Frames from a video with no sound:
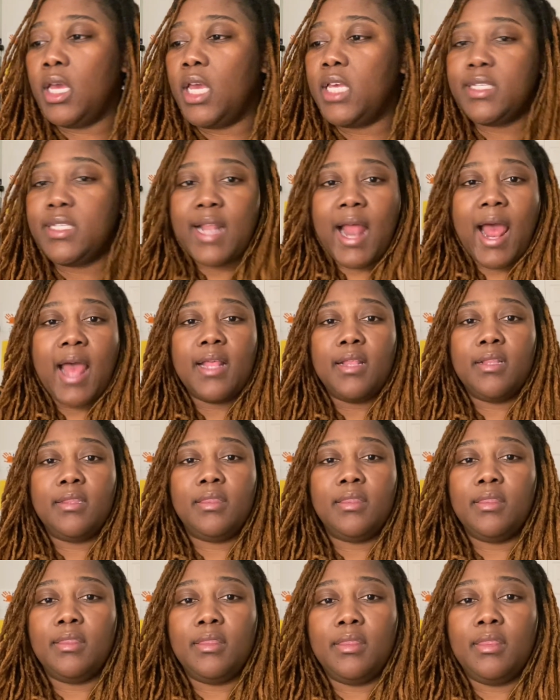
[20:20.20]
not
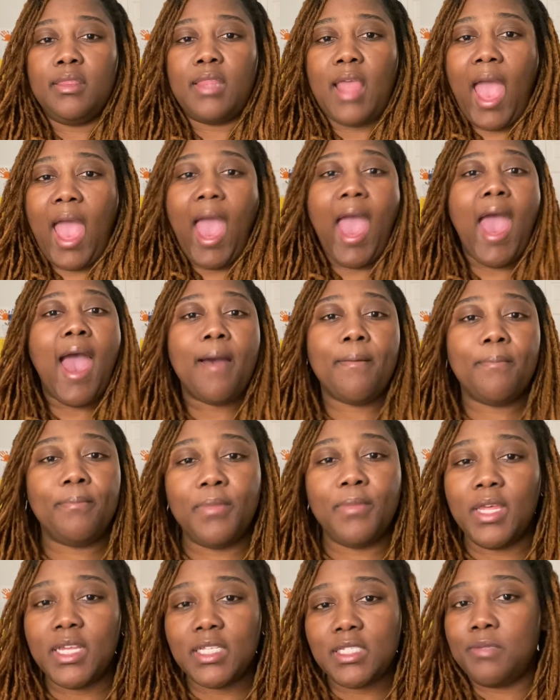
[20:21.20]
the app,
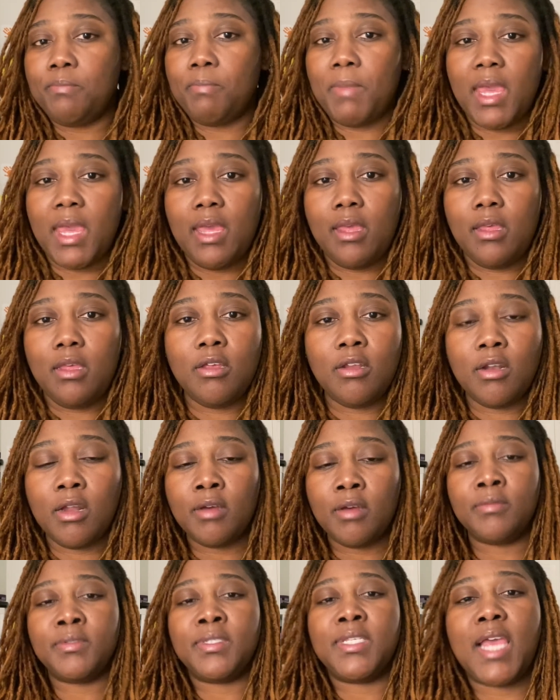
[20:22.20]
it's me. You know
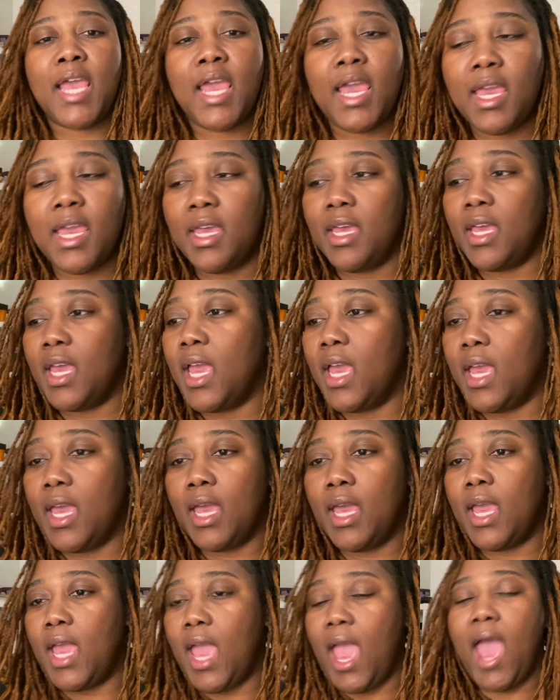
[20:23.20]
what I'm saying?
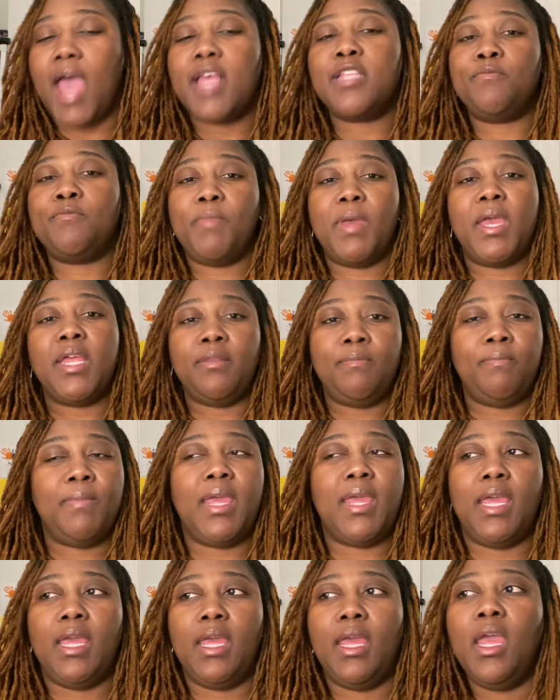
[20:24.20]
It has been
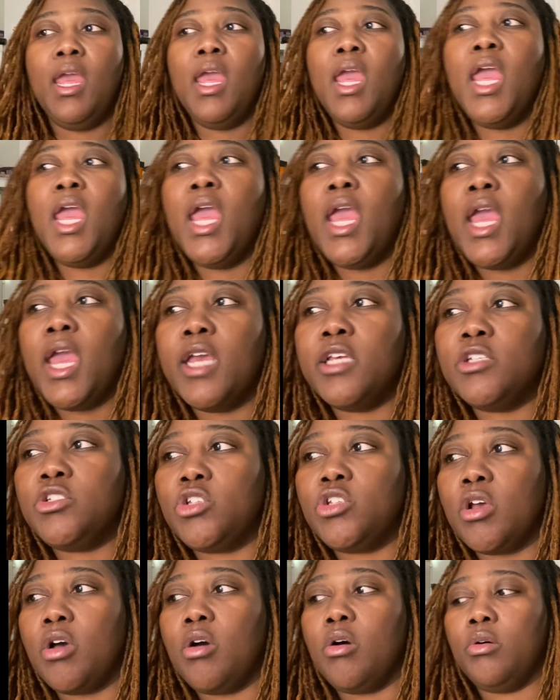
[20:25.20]
me. And
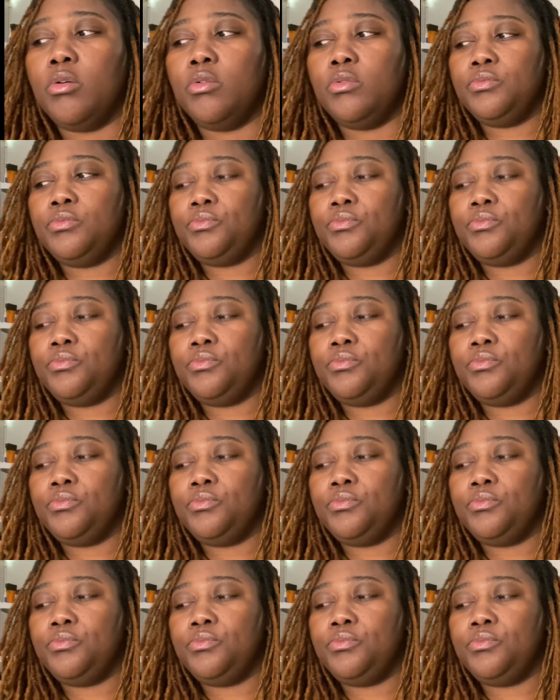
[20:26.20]
so